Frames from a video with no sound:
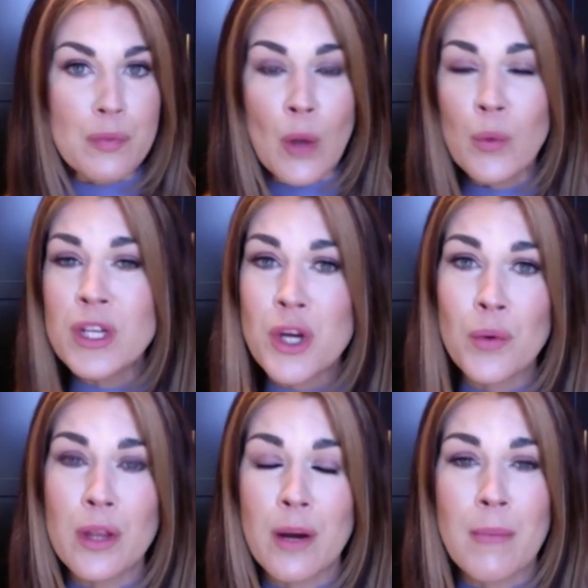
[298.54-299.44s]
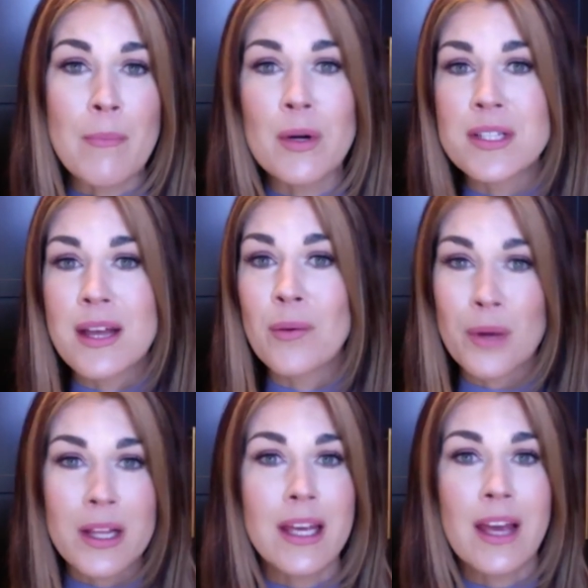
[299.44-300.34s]
We joke with our members that
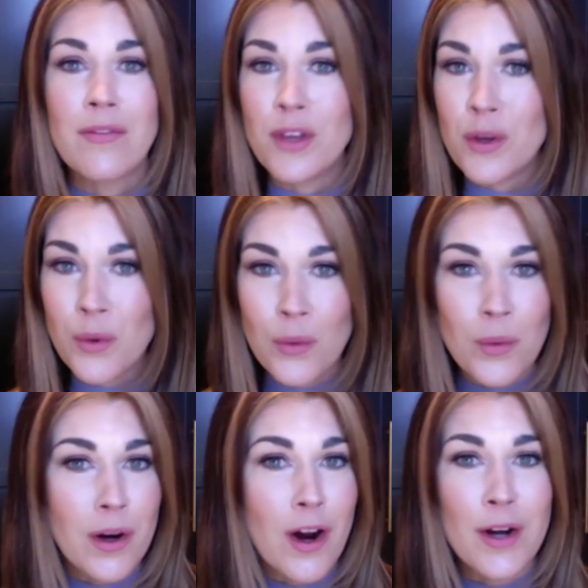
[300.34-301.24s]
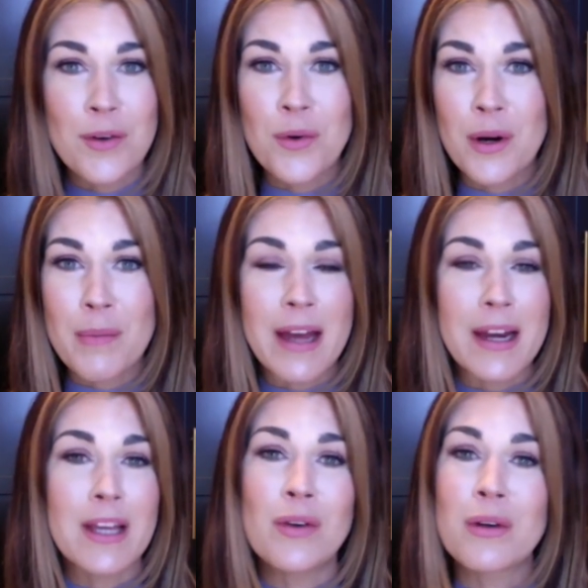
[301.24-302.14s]
really, if you were hardcore about
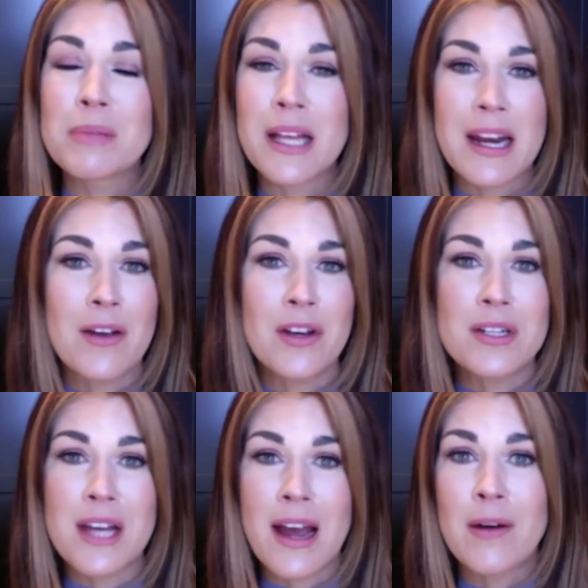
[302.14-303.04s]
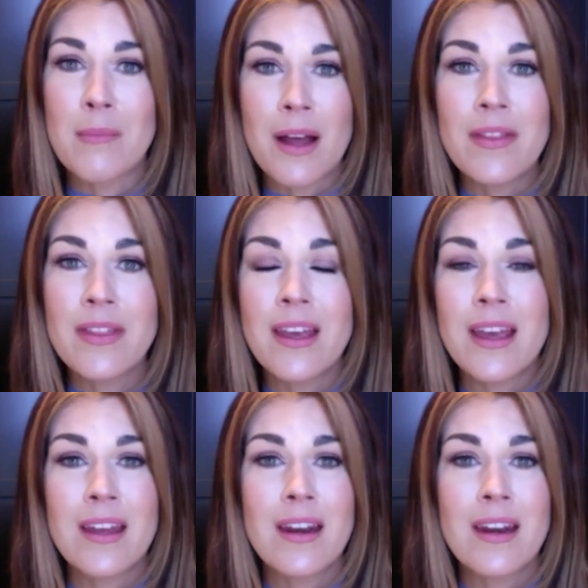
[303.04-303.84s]
it, you could plan out your entire month in